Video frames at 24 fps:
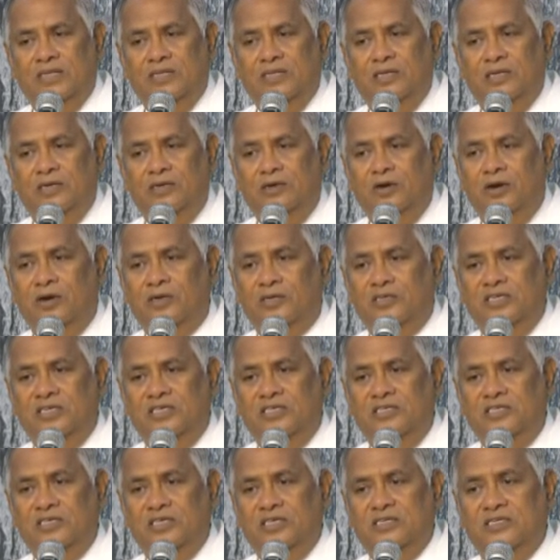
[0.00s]
The doctor
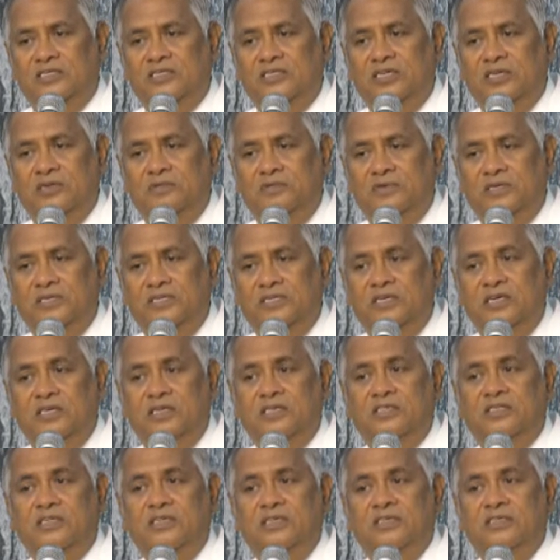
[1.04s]
tested with
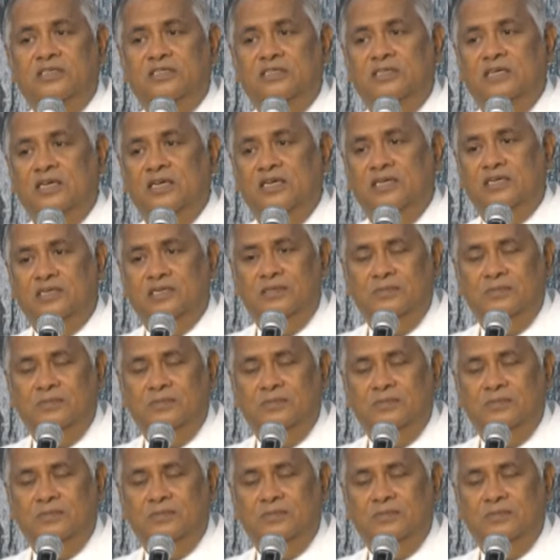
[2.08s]
tears. He said,